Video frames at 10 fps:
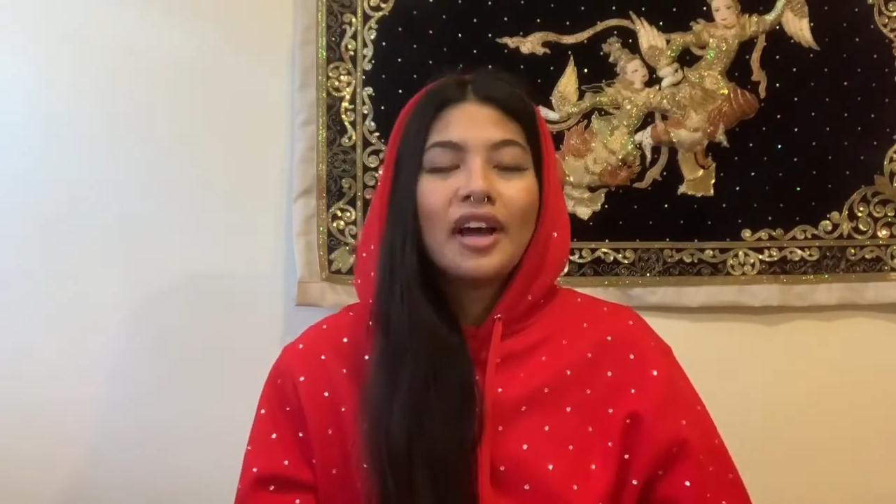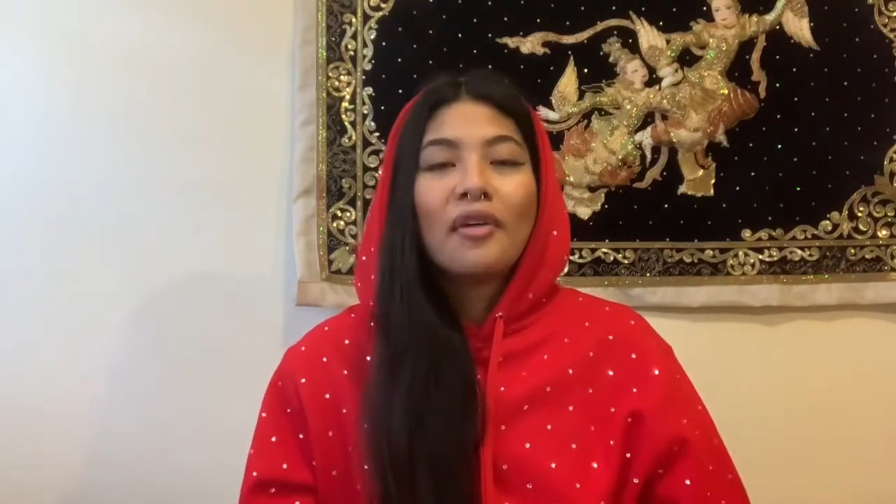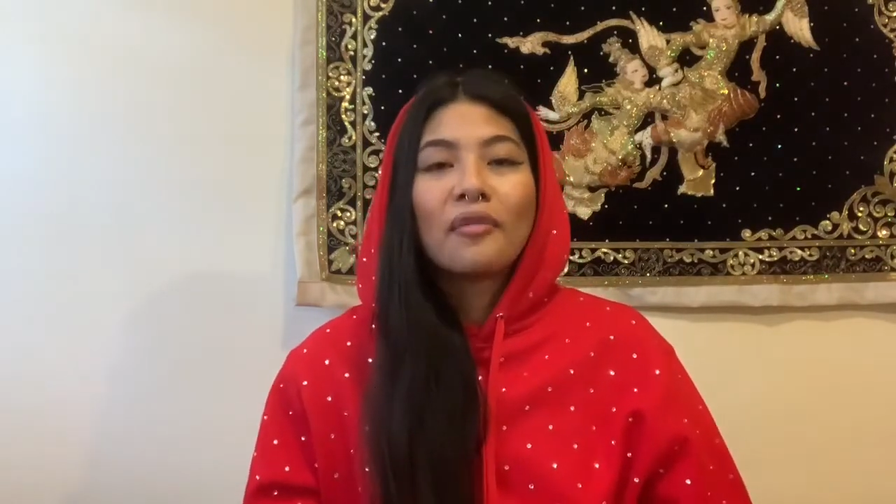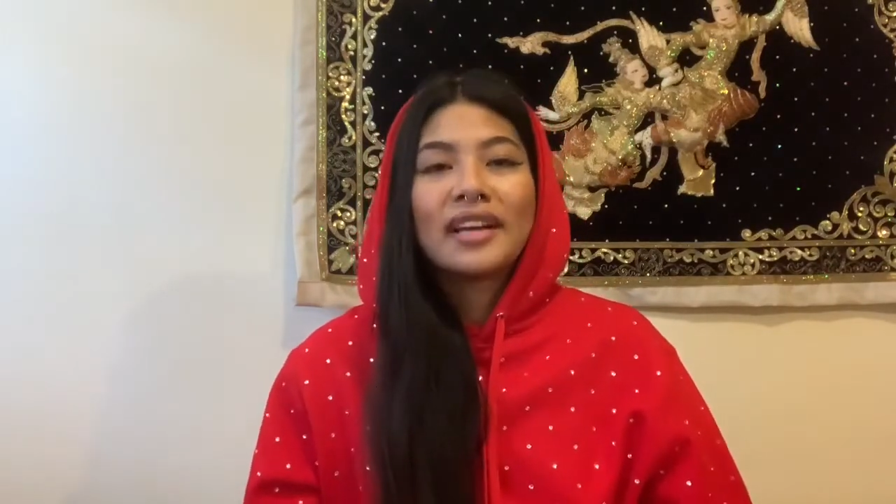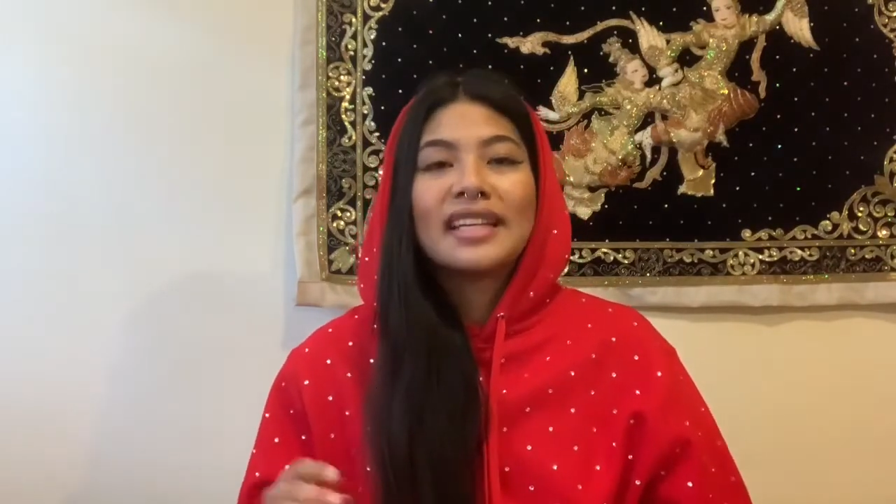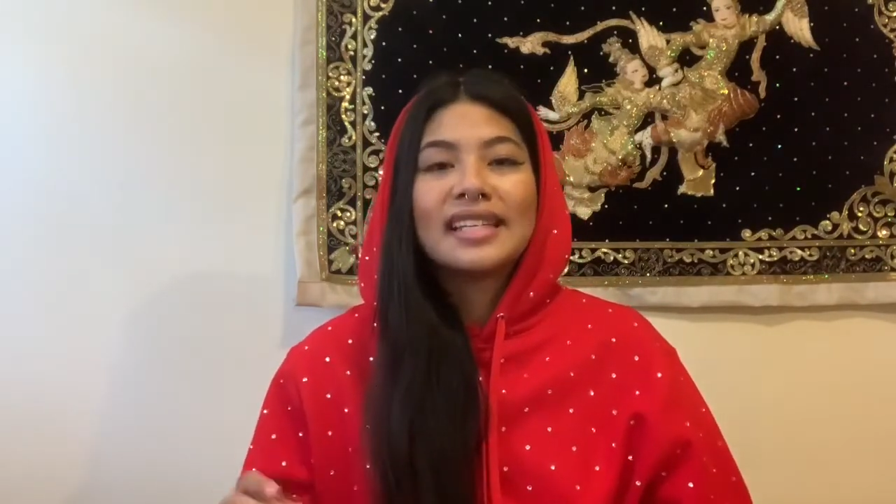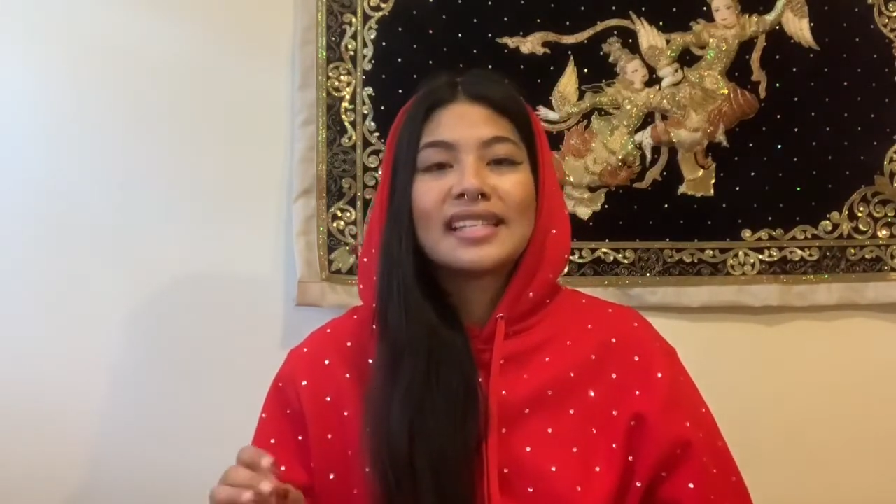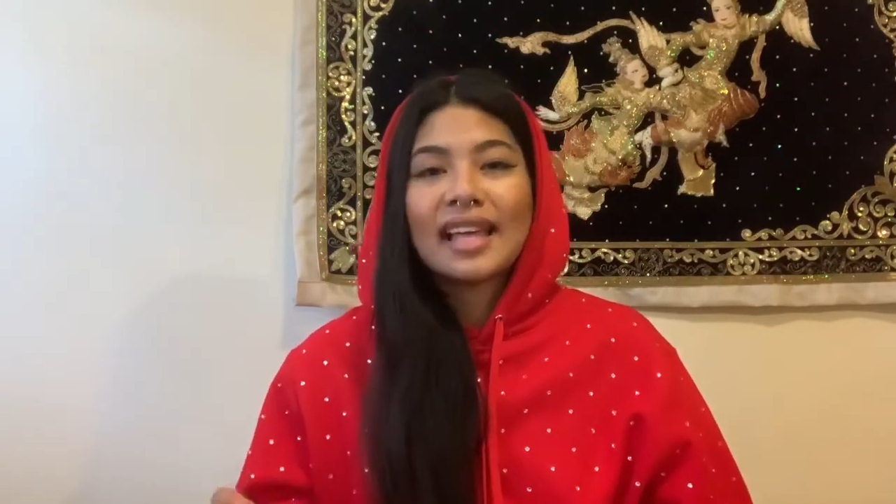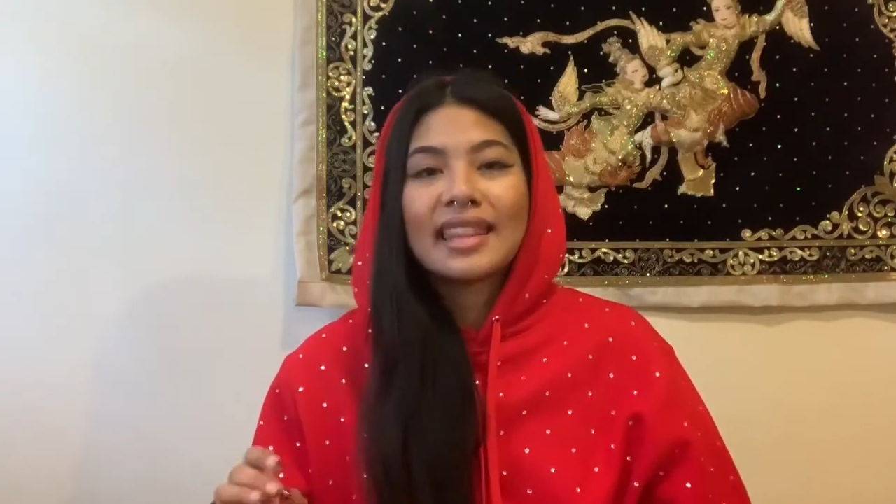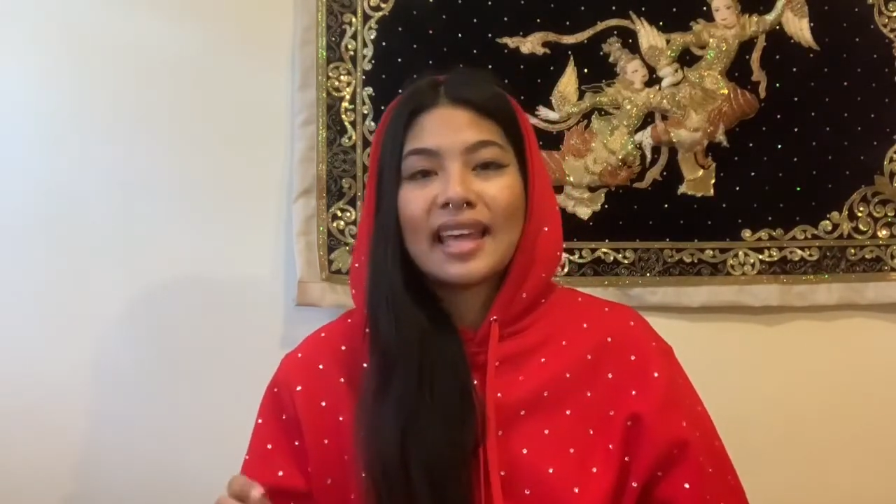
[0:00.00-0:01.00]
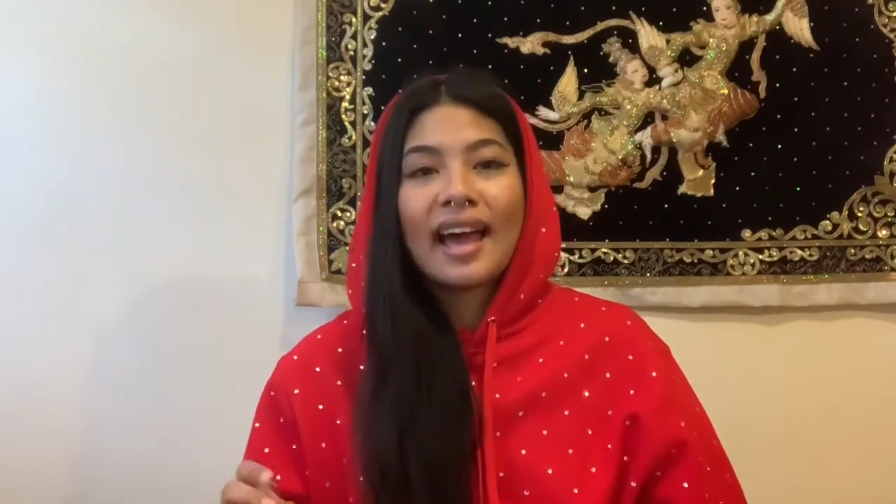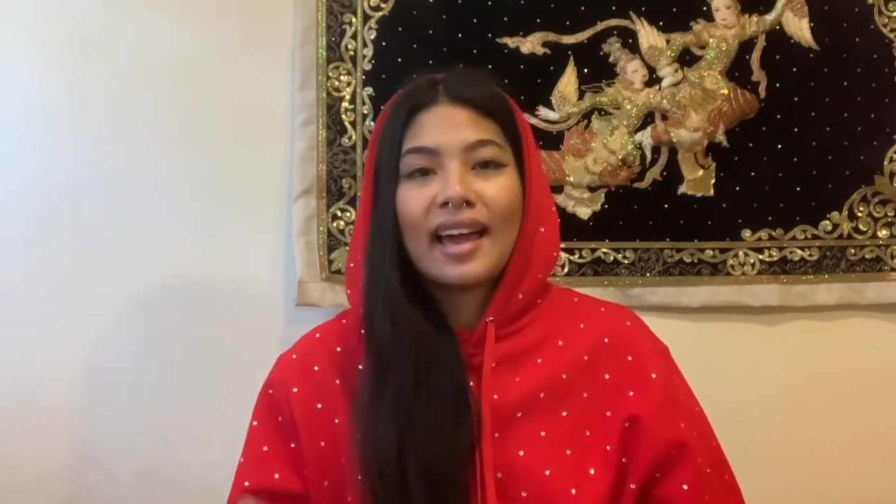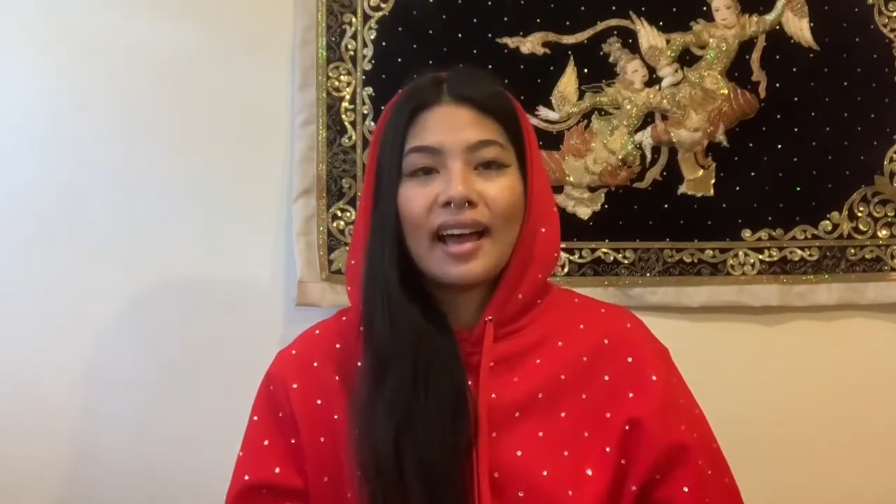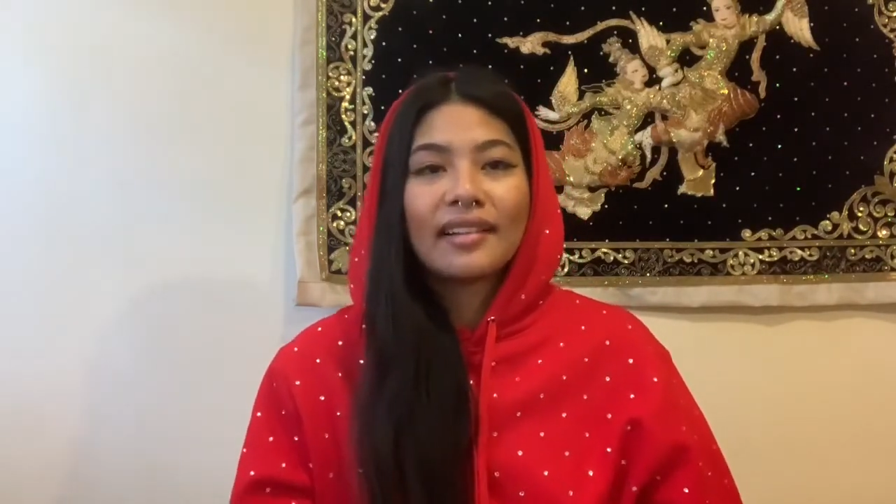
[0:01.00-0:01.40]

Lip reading: When he said that,